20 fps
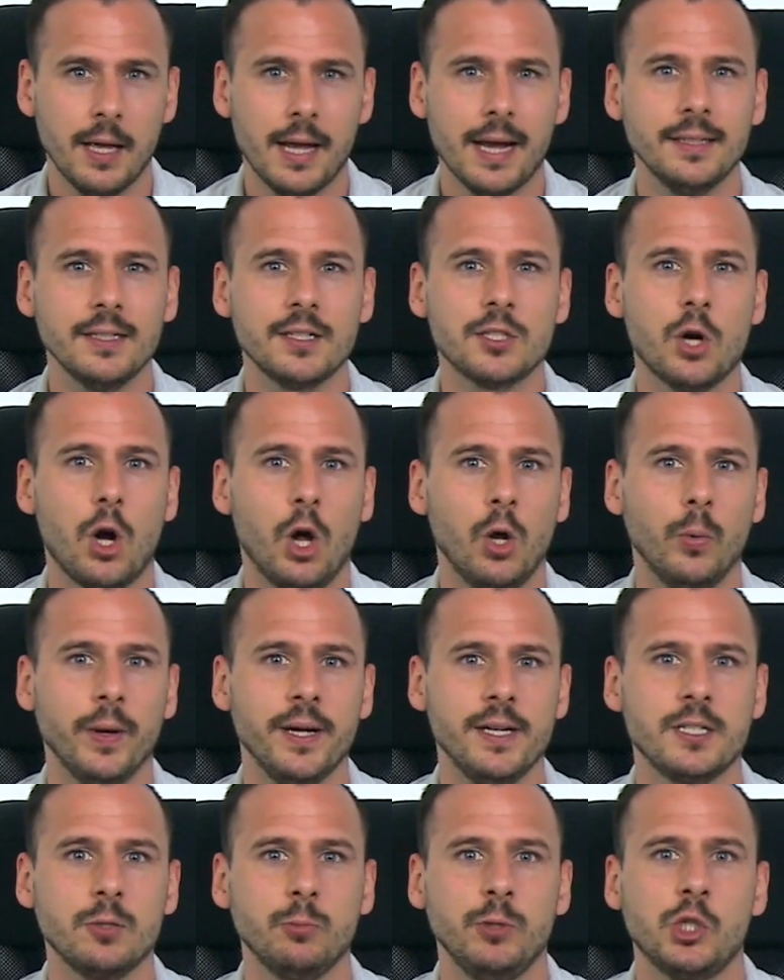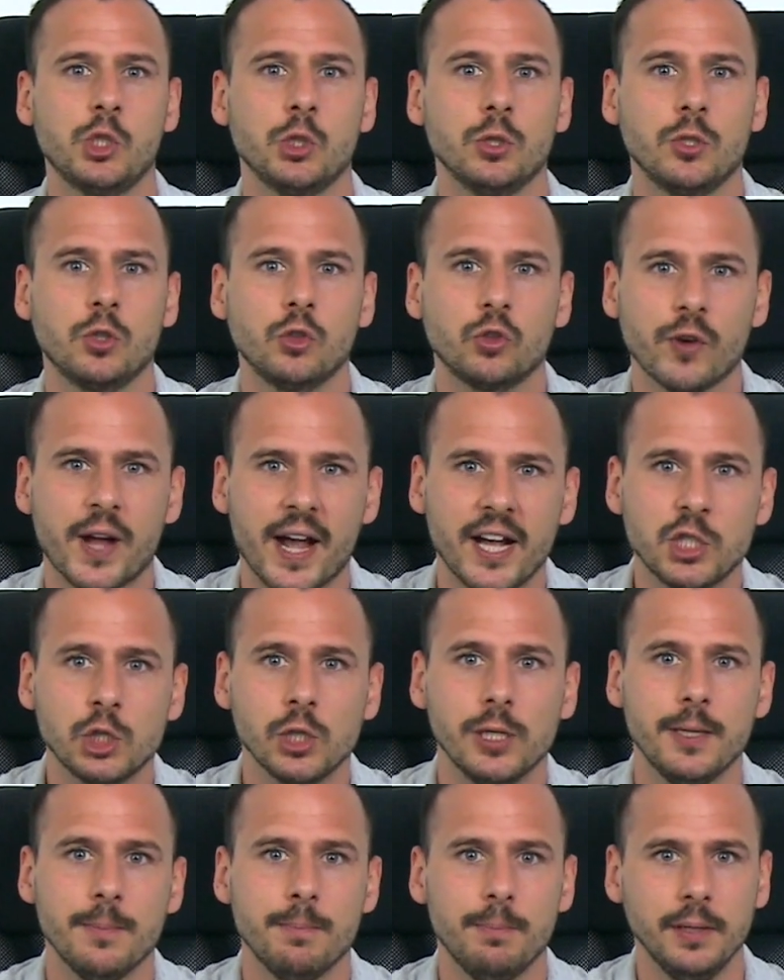and as always, we should
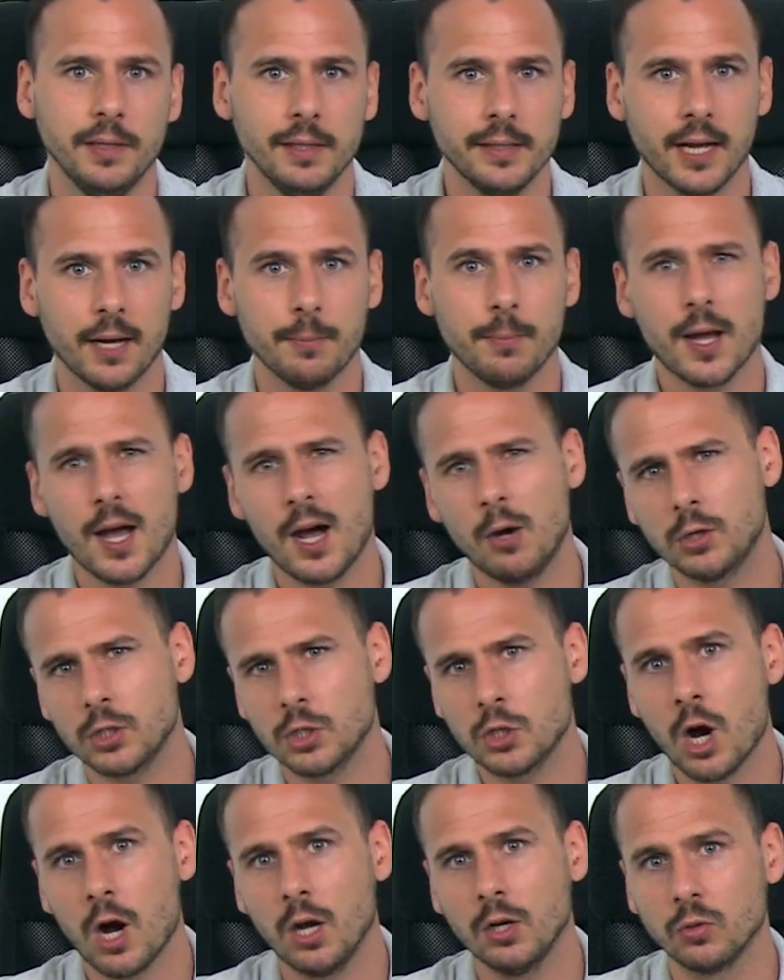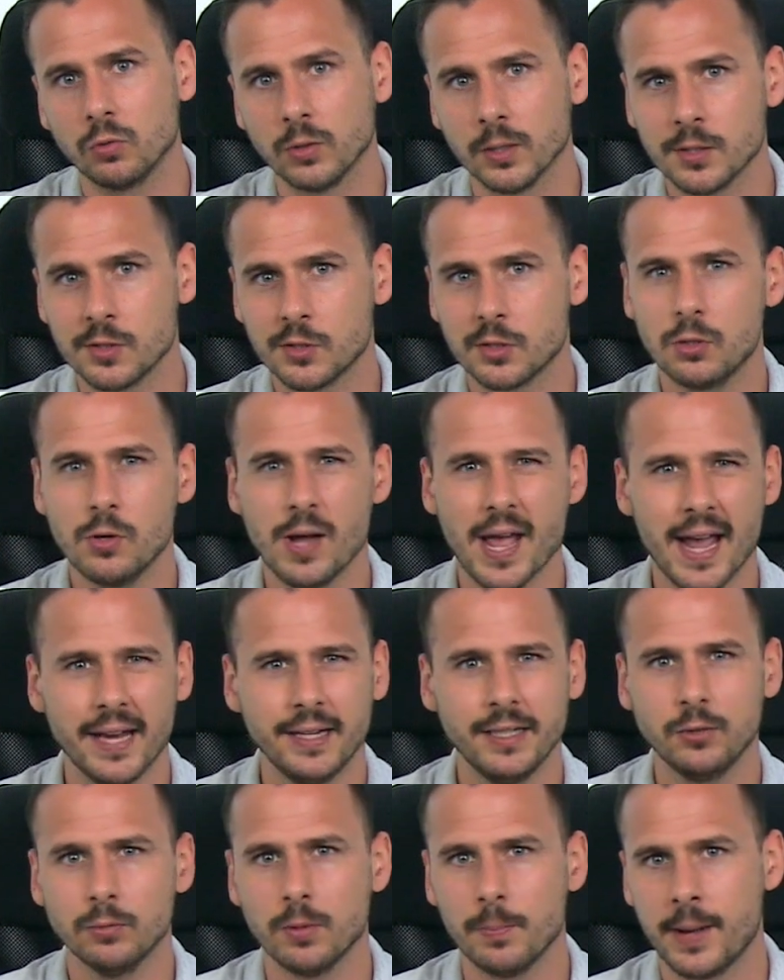gradually build up our tolerance to
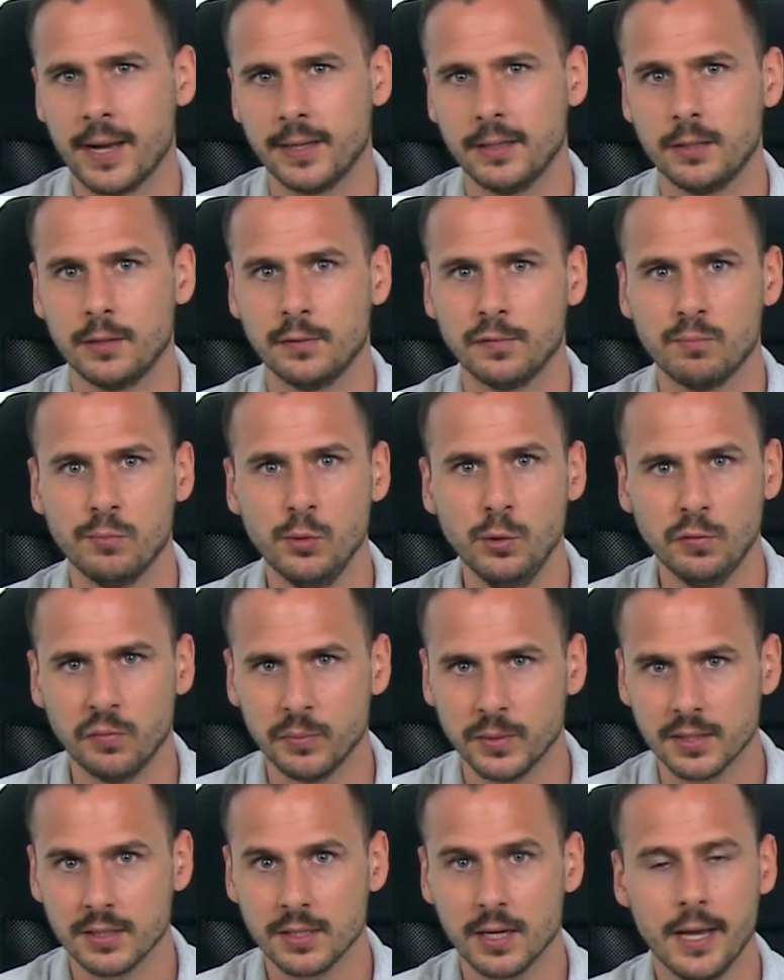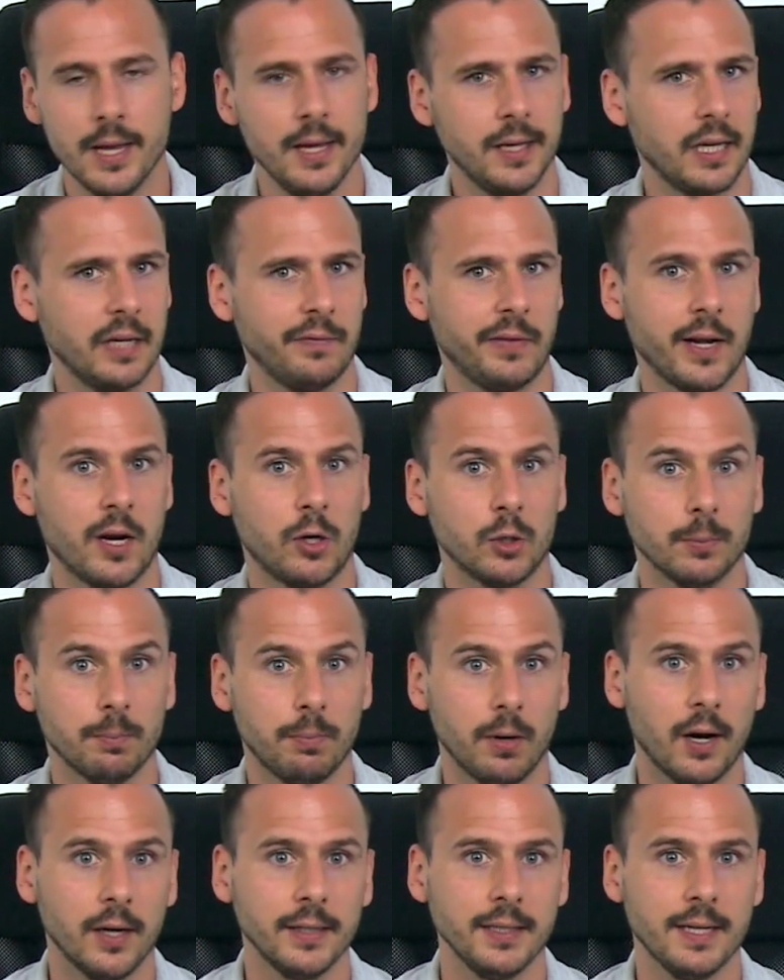any repetitive movement, giving our
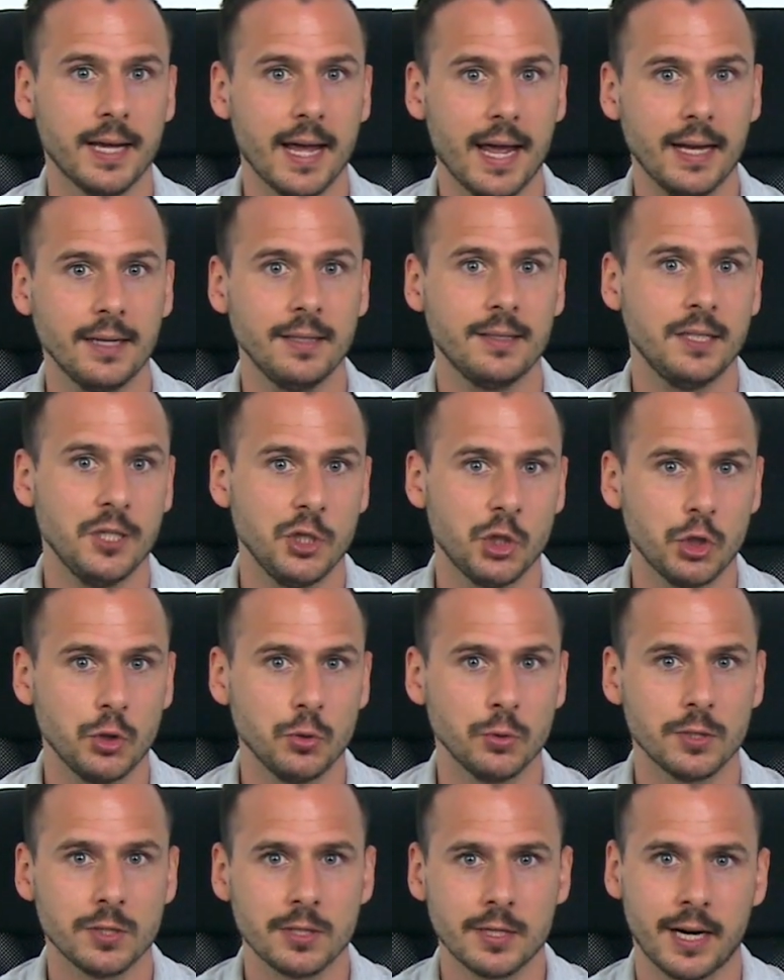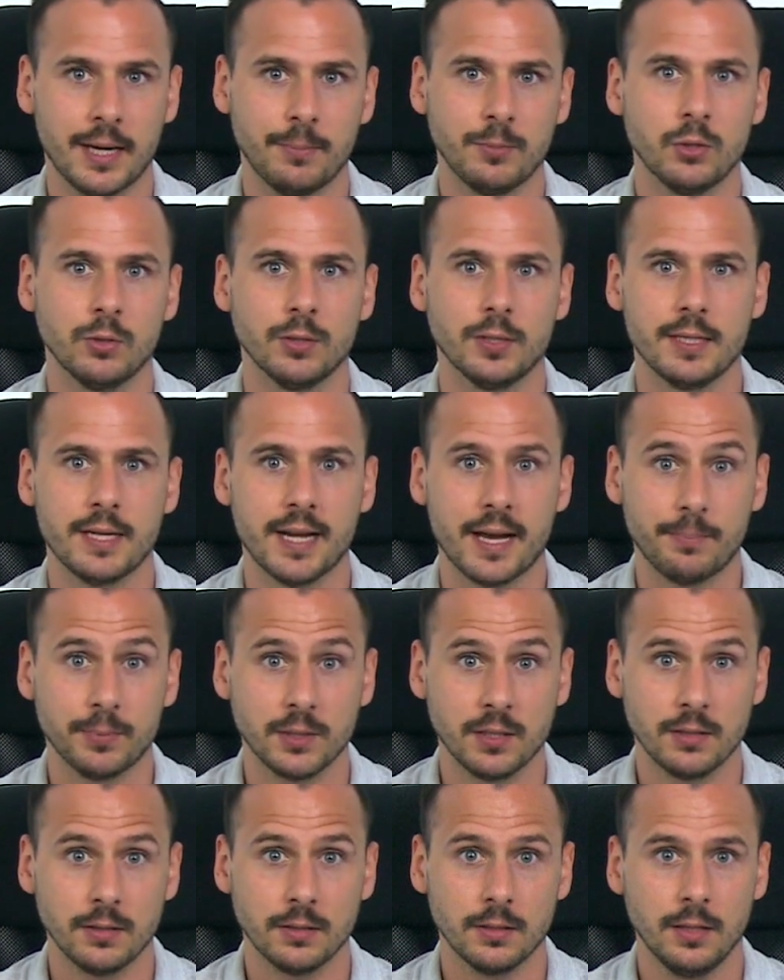body and tissues time to
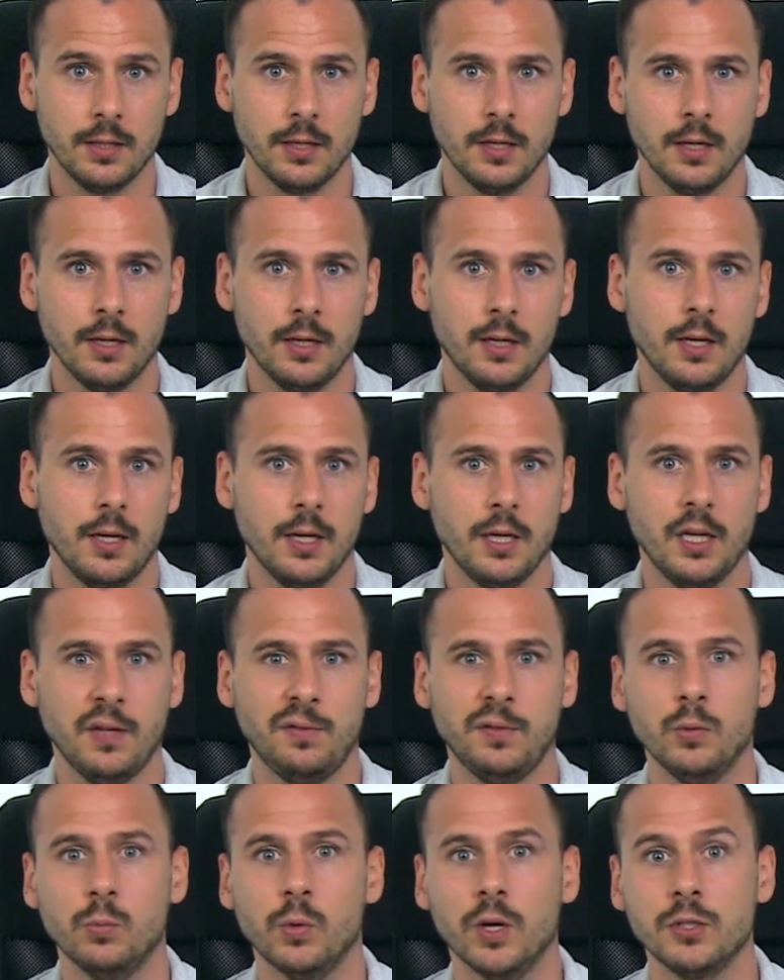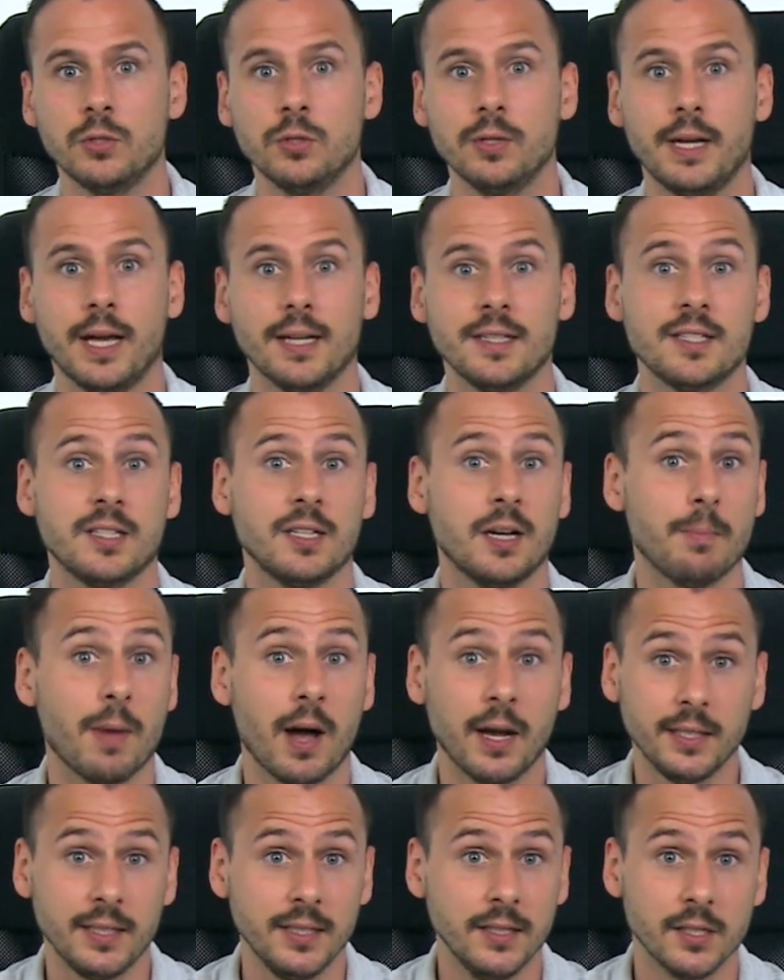adapt. if you want to get some
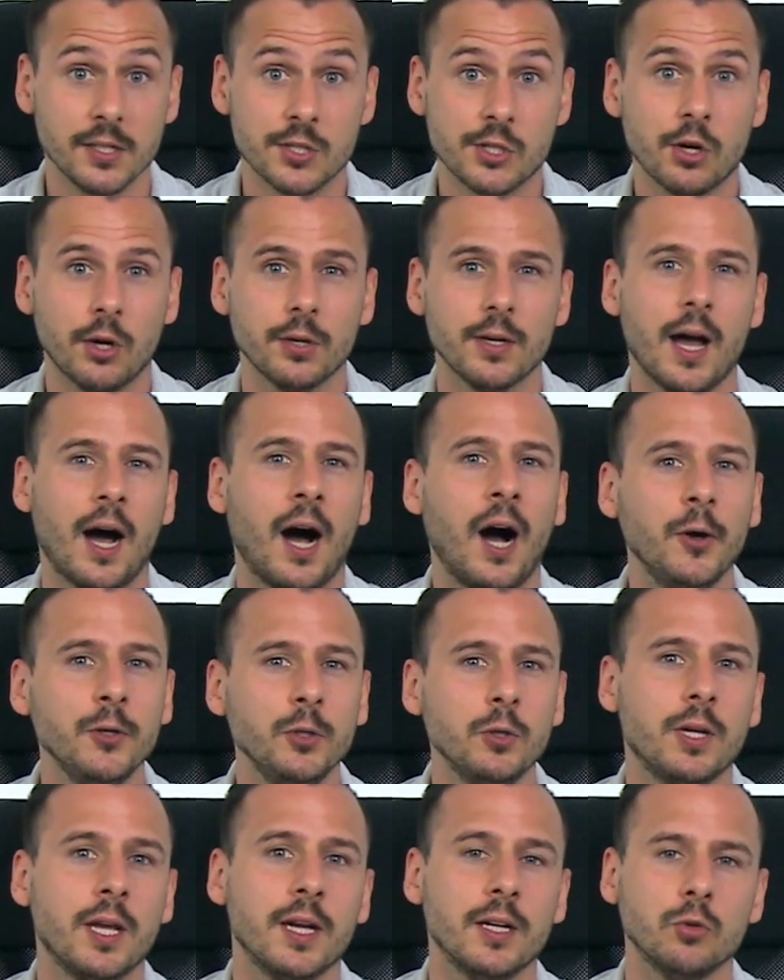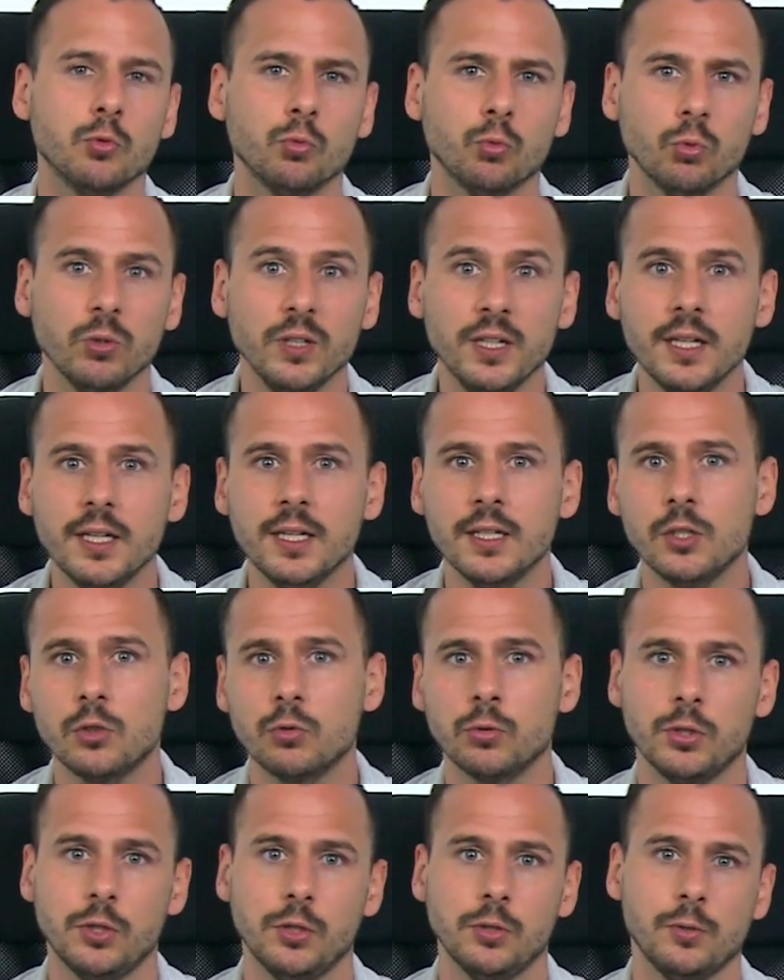ideas on how you can
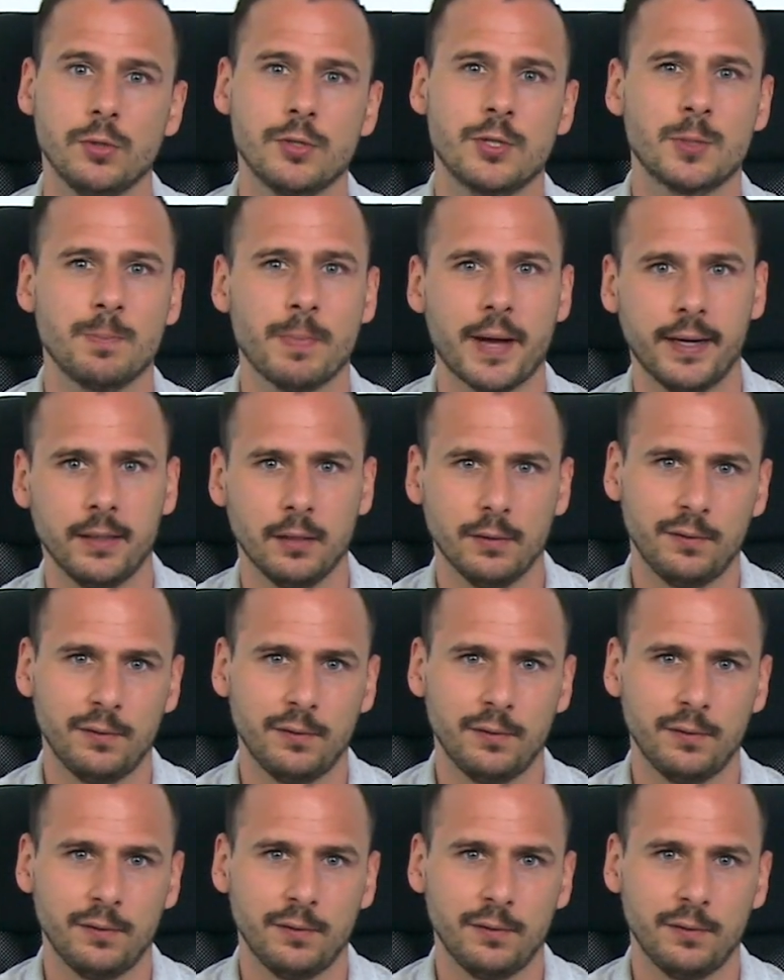reintroduce spinal